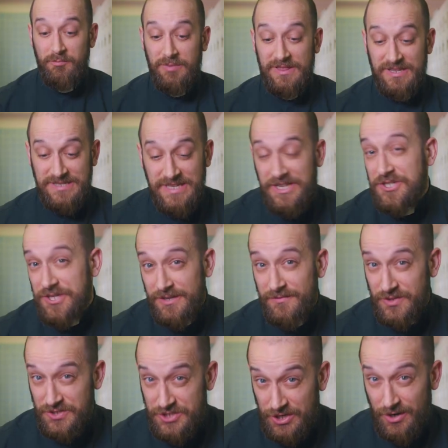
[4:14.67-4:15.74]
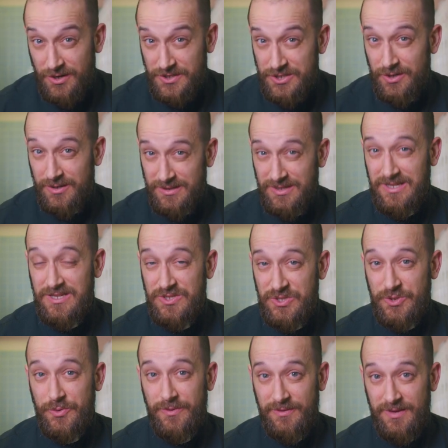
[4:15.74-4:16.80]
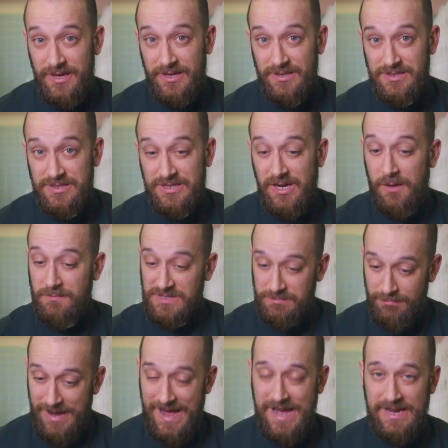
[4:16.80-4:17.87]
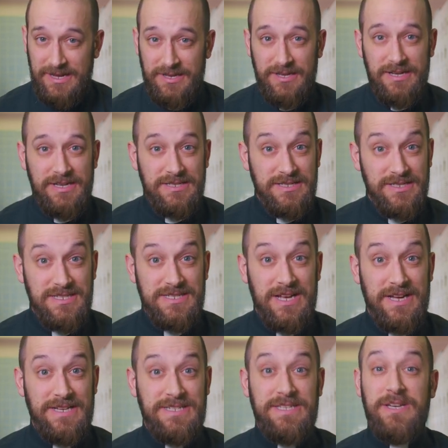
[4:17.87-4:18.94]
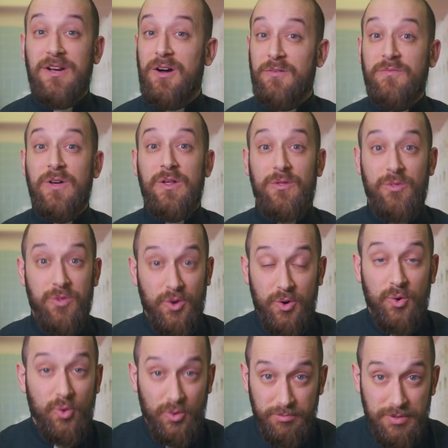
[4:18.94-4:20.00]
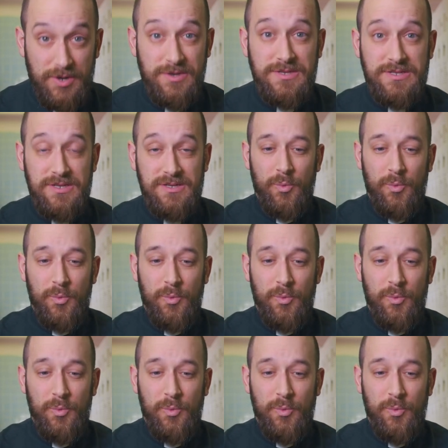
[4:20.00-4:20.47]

But the teaching of the church on these 2 things comes back to this idea of the whole person.